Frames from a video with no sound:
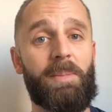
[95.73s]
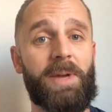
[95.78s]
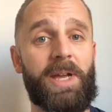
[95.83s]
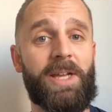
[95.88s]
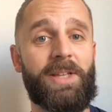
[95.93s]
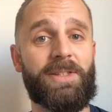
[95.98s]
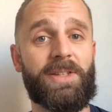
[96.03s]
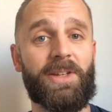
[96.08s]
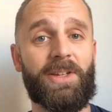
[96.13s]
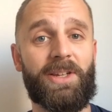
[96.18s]

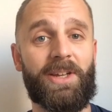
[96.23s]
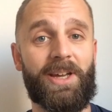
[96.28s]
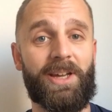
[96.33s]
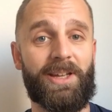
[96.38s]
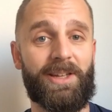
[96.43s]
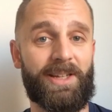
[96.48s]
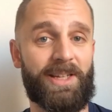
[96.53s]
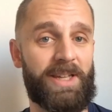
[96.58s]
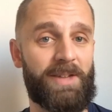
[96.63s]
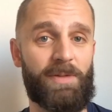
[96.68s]
He's
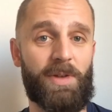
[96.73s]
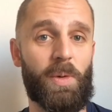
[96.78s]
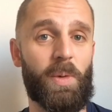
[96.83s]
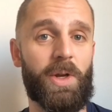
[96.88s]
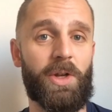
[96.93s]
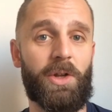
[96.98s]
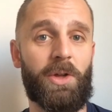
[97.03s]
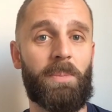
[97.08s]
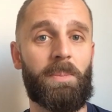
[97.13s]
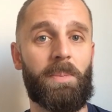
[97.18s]
gonna give you
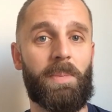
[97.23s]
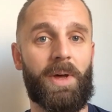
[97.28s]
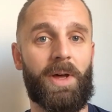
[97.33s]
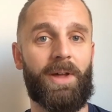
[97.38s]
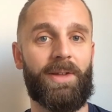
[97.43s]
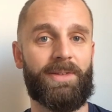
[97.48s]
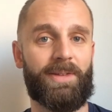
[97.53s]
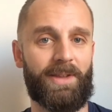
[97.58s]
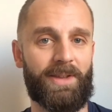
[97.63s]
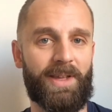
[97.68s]
a
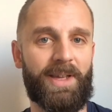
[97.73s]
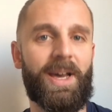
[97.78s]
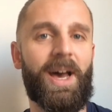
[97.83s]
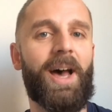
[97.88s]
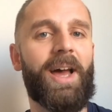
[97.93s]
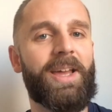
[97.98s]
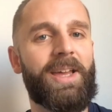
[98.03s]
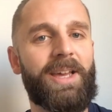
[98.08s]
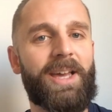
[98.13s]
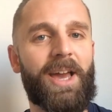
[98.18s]
number. So the
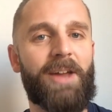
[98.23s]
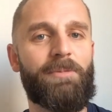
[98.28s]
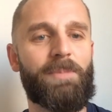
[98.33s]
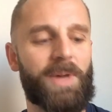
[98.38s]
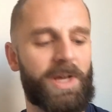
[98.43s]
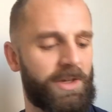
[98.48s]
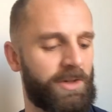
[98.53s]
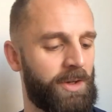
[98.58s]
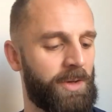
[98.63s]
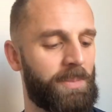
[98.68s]
guy, he gave
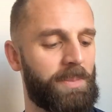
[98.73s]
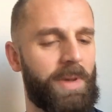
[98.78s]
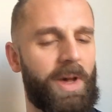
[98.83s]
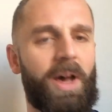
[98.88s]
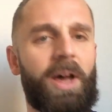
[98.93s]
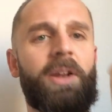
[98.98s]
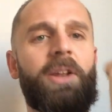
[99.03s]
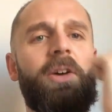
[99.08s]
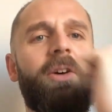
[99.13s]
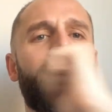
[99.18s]
me a number,
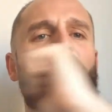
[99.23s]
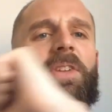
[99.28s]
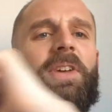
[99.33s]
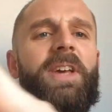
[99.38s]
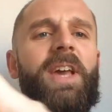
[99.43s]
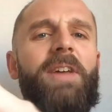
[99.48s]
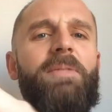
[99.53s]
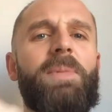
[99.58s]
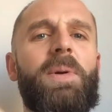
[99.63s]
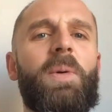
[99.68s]
and he also
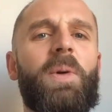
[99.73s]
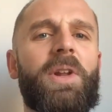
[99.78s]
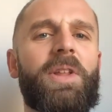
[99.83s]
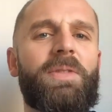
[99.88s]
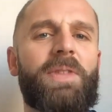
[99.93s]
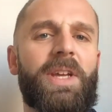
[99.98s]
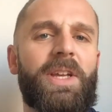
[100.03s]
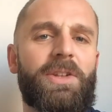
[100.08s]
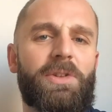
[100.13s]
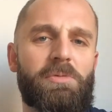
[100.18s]
gave me one
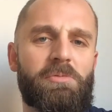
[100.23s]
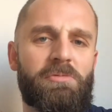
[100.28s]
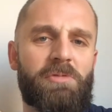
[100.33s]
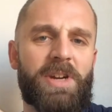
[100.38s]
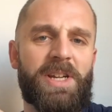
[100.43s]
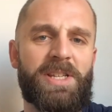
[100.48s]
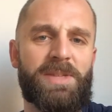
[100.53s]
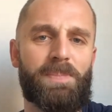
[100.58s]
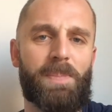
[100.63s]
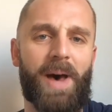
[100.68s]
of these
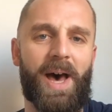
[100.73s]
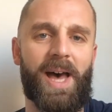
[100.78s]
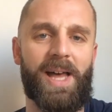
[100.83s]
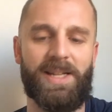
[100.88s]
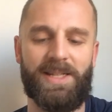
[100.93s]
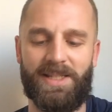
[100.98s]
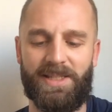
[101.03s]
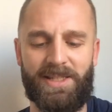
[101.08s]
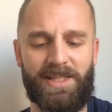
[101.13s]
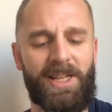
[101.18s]

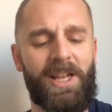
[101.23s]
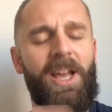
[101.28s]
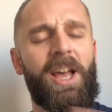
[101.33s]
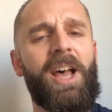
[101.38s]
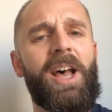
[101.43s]
wristbands.